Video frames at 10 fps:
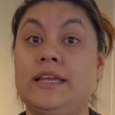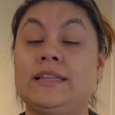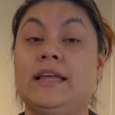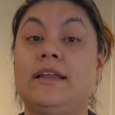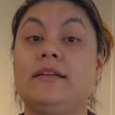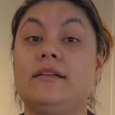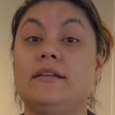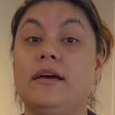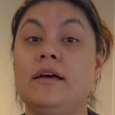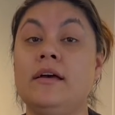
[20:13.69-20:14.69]
And then
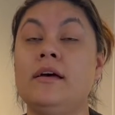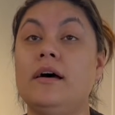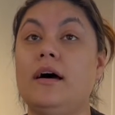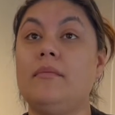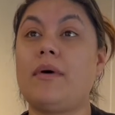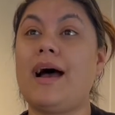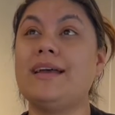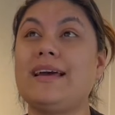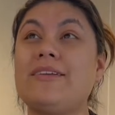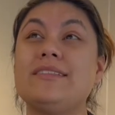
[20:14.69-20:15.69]
I
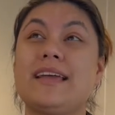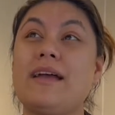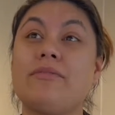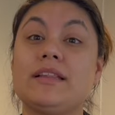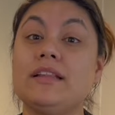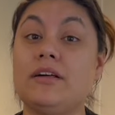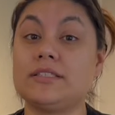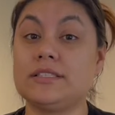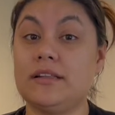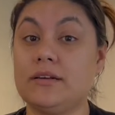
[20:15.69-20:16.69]
don't think I really
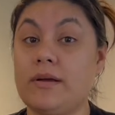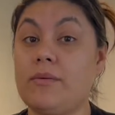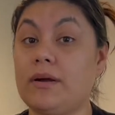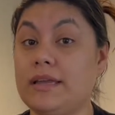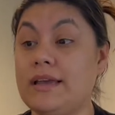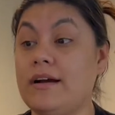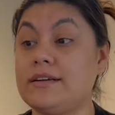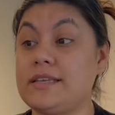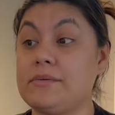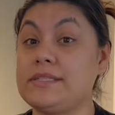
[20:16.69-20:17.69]
lost a lot of weight working out
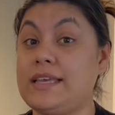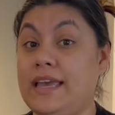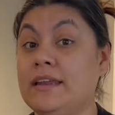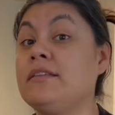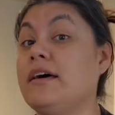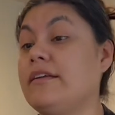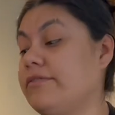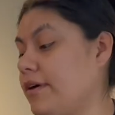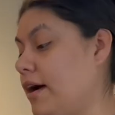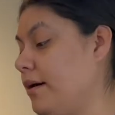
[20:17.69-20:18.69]
because I was gaining a lot
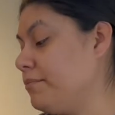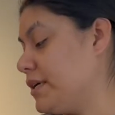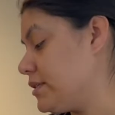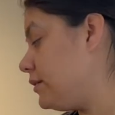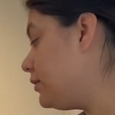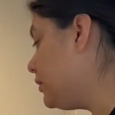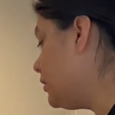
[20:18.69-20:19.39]
of muscle.